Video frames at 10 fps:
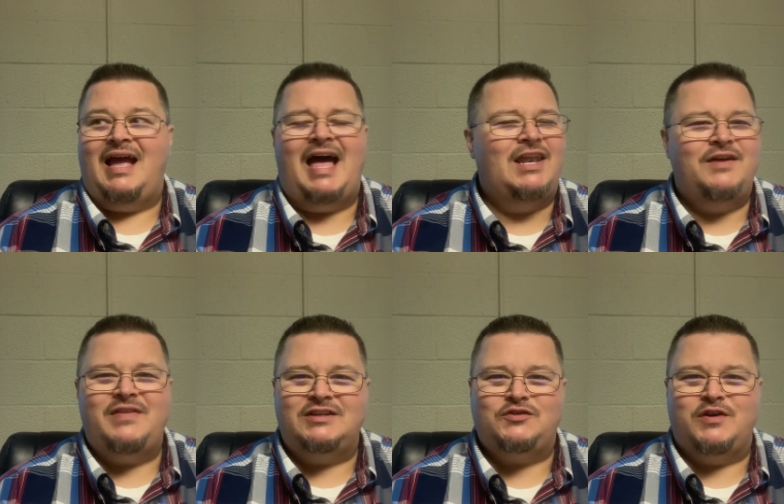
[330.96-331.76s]
I love
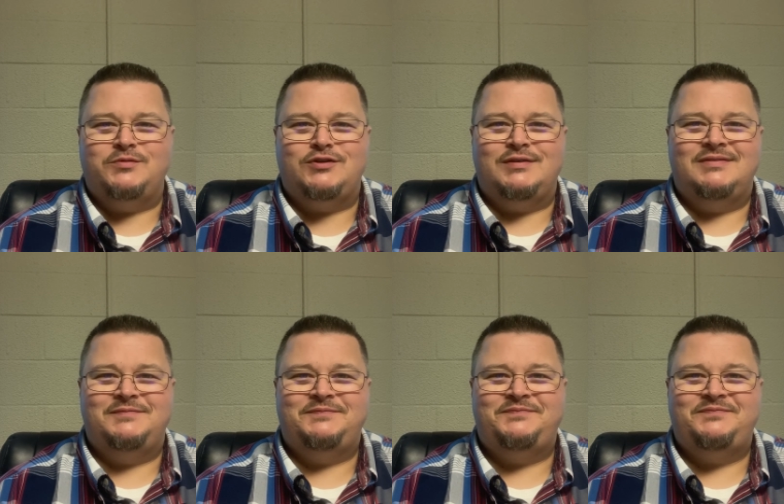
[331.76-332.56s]
that scripture.
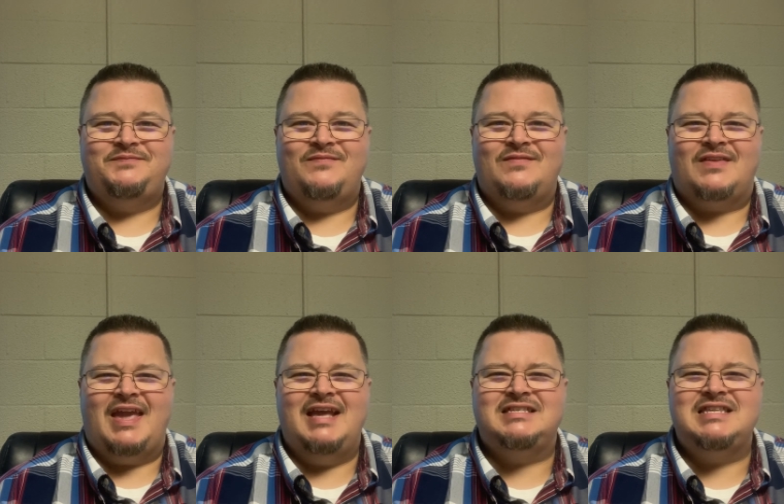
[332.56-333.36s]

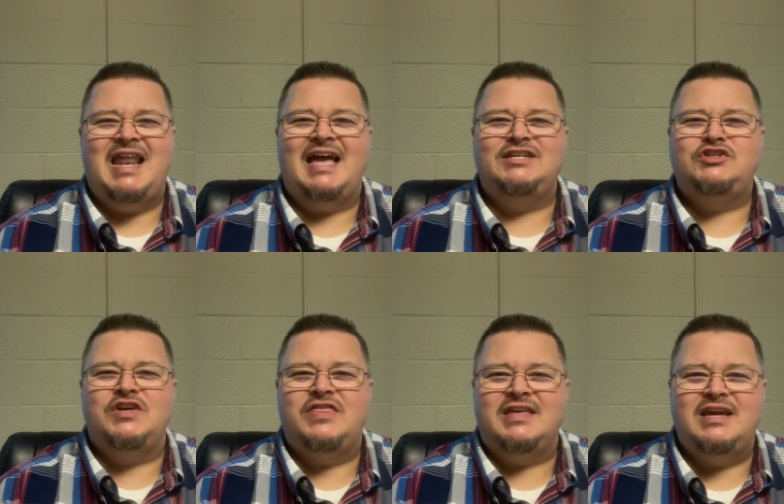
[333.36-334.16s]
It's nice to
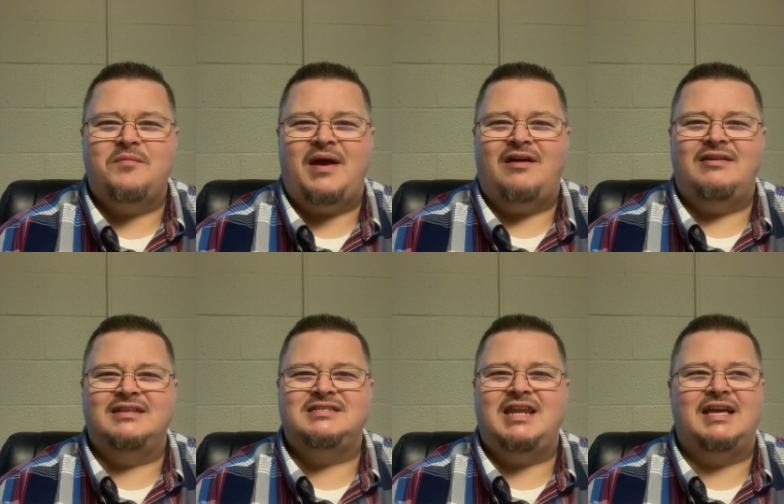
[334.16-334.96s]
think about.
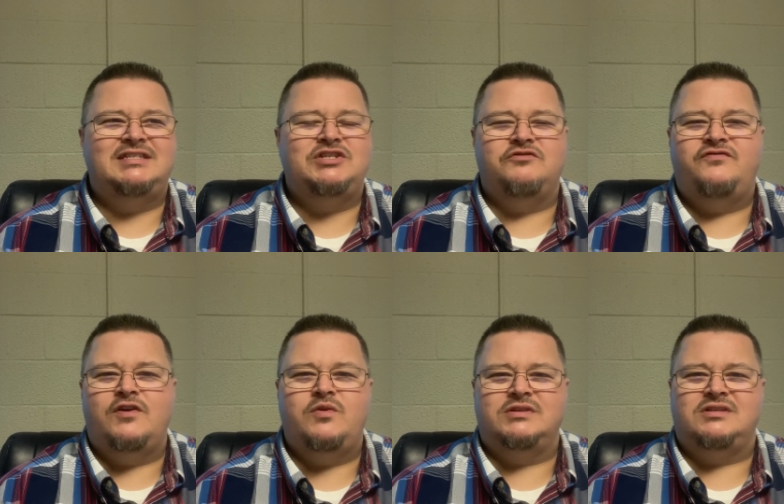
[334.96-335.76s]
It's nice to
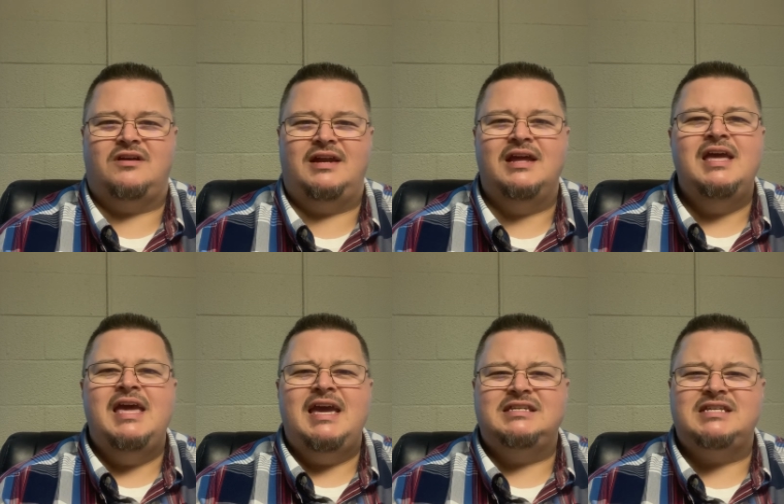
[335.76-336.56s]
focus on.
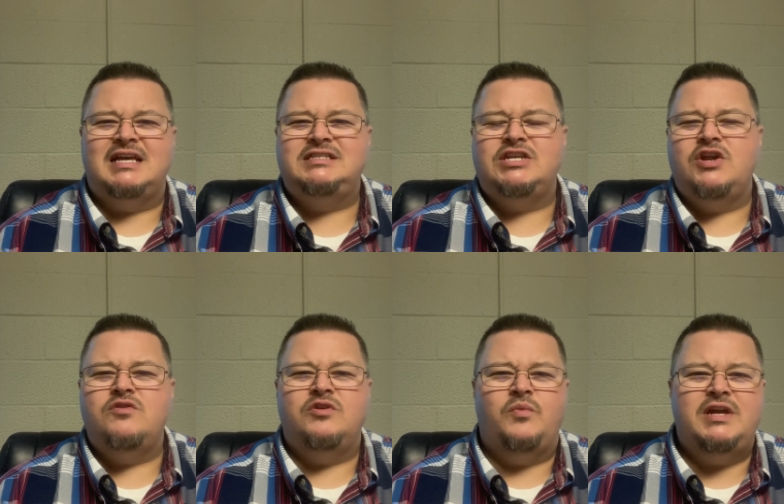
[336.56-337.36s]
It's nice to
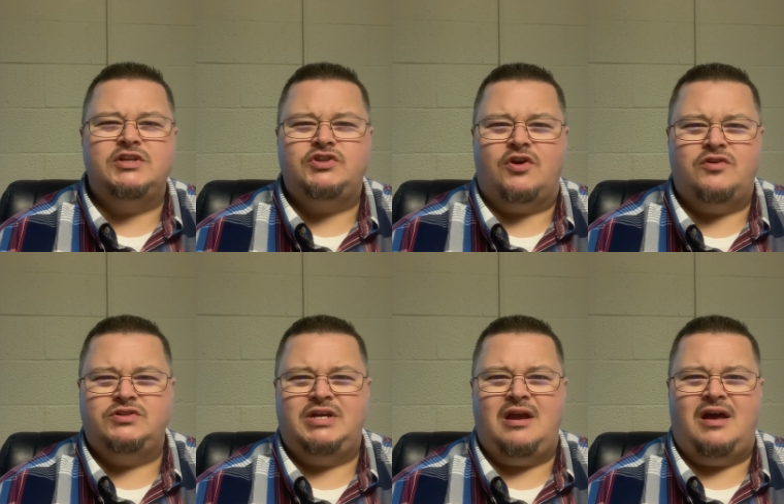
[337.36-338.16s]
know that we can turn
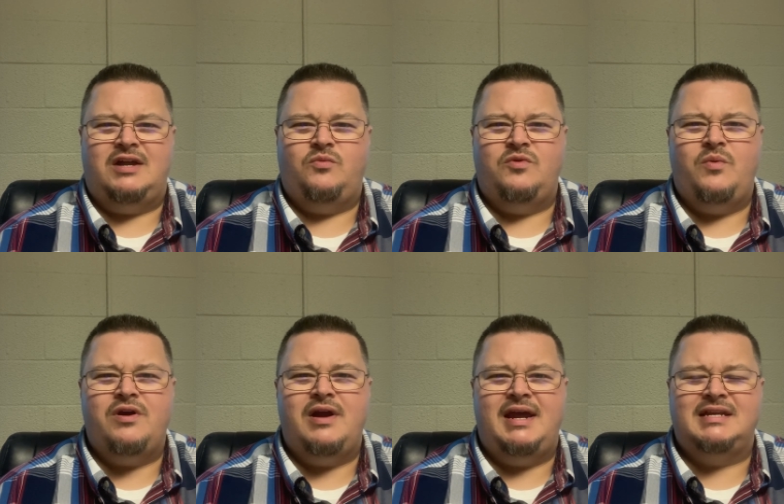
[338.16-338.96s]
to God when
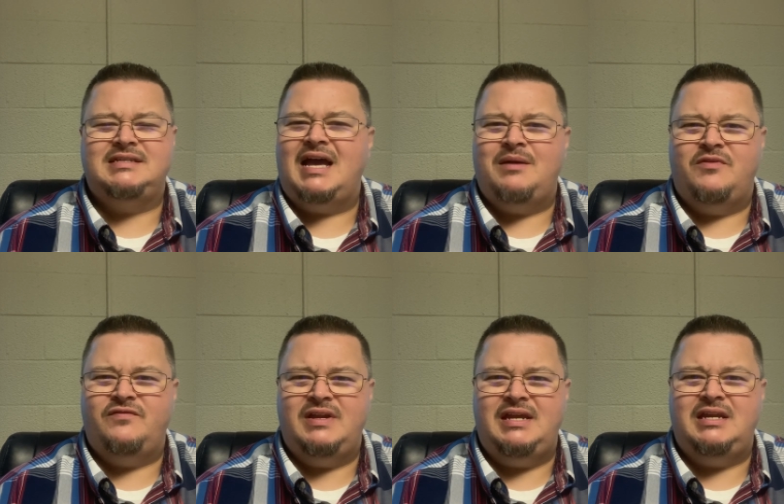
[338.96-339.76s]
we're in a time of
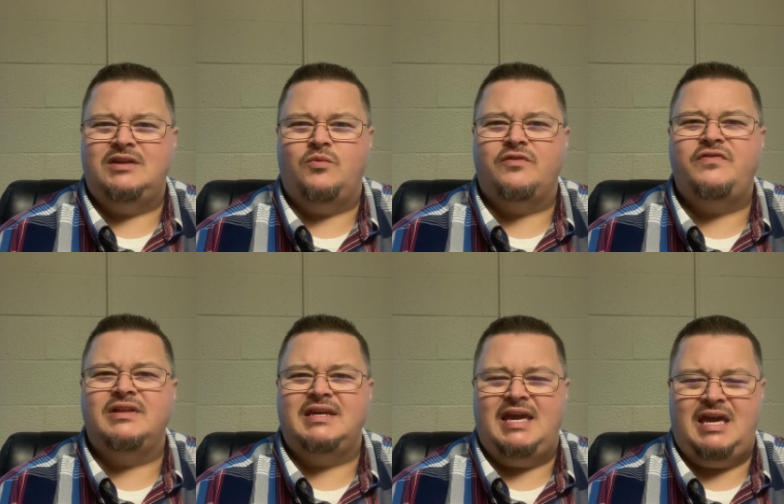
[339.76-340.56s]
need and we're
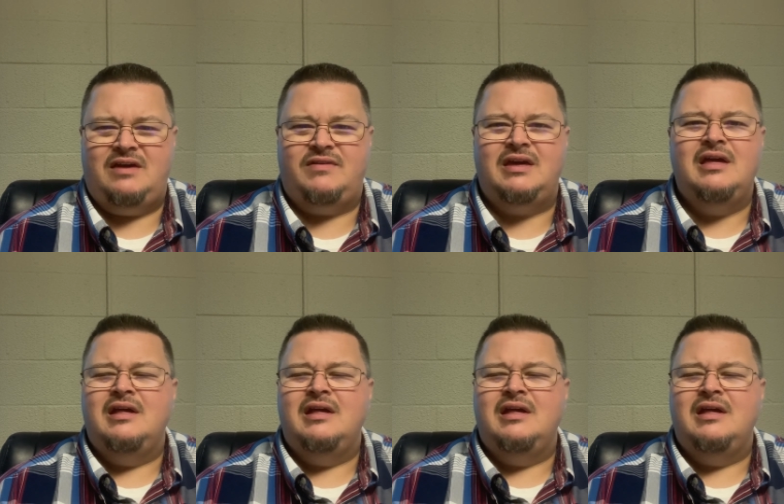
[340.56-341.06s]
feeling heavy.